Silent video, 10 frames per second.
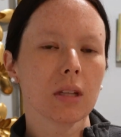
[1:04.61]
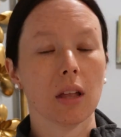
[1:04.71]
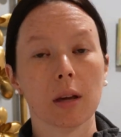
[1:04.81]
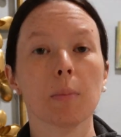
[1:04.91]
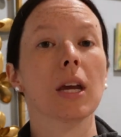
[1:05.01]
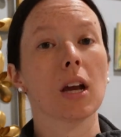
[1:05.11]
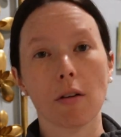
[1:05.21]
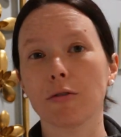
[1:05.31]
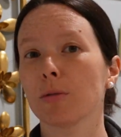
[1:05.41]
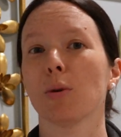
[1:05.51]
like being
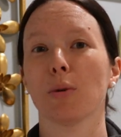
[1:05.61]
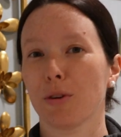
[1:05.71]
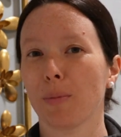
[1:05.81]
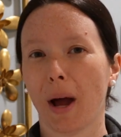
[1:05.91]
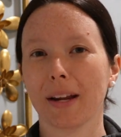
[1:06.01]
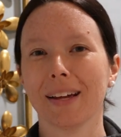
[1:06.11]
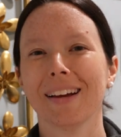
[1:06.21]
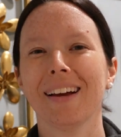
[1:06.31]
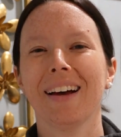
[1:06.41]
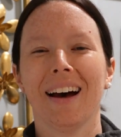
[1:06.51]
comfortable with your body,
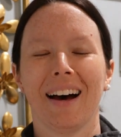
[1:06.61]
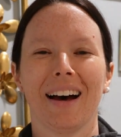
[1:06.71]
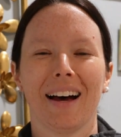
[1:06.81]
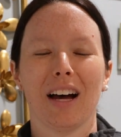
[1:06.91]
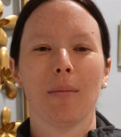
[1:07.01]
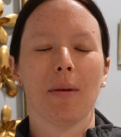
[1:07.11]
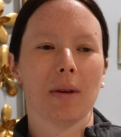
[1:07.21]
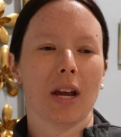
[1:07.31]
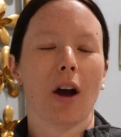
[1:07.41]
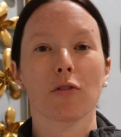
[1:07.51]
and
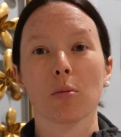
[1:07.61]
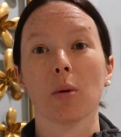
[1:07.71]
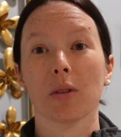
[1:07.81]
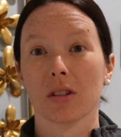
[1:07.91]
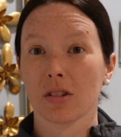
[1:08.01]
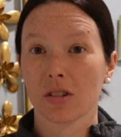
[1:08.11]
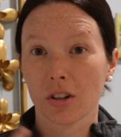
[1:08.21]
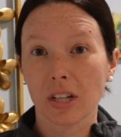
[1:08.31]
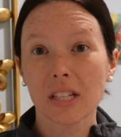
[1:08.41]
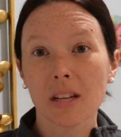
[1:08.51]
being comfortable with
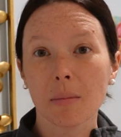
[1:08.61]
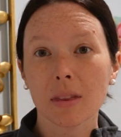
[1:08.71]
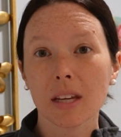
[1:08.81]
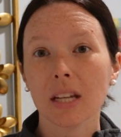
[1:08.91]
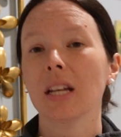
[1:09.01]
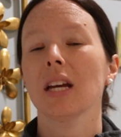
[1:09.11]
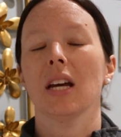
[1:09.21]
inserting something,